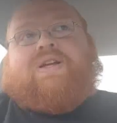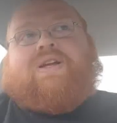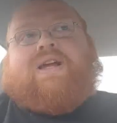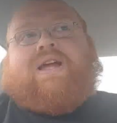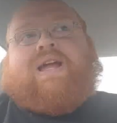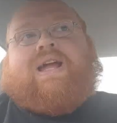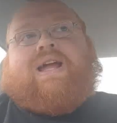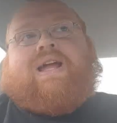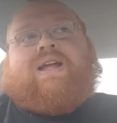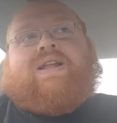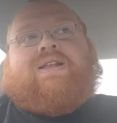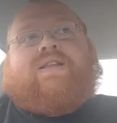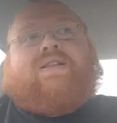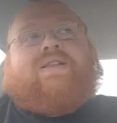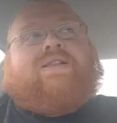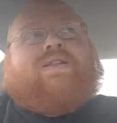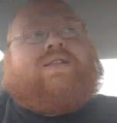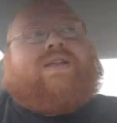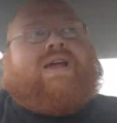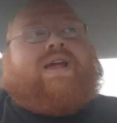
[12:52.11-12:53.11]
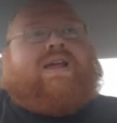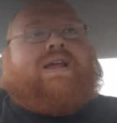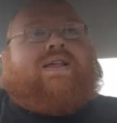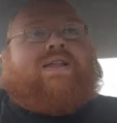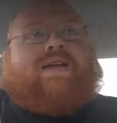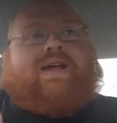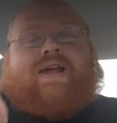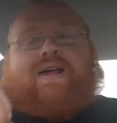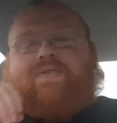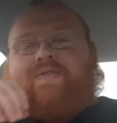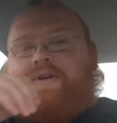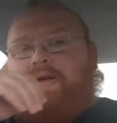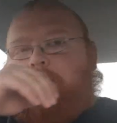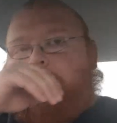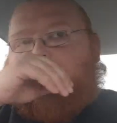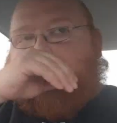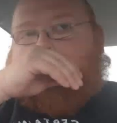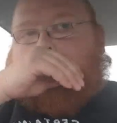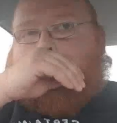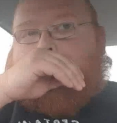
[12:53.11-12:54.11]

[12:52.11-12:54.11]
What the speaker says: and they have a